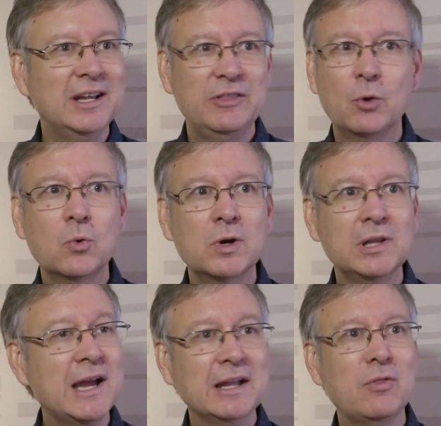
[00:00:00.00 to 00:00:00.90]
there were
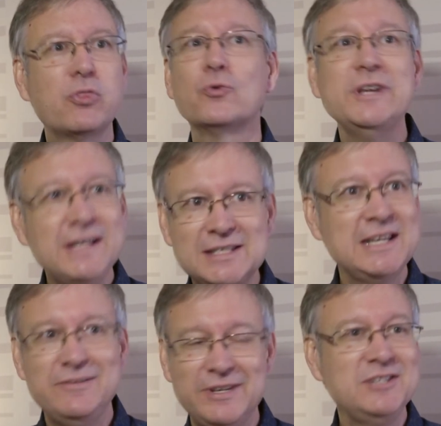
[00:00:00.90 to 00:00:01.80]
like 3
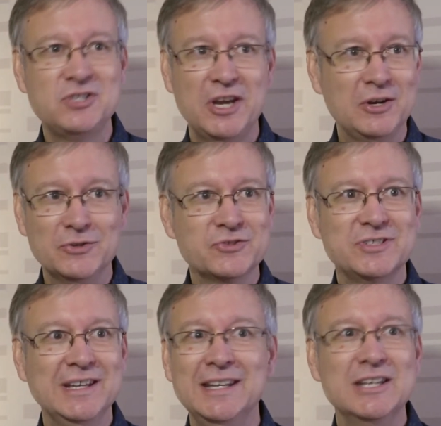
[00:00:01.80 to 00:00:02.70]
TV
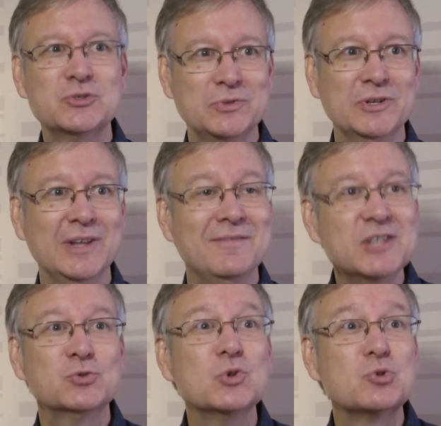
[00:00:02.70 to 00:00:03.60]
channels in Israel, and
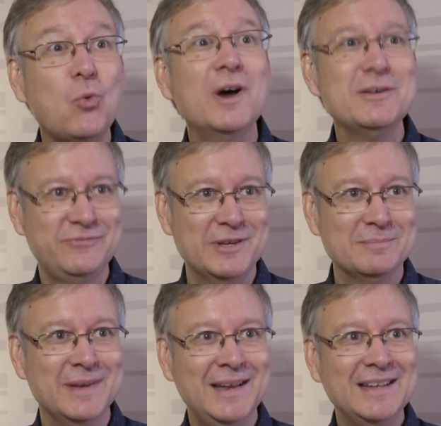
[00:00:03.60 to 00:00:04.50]
this was one of them.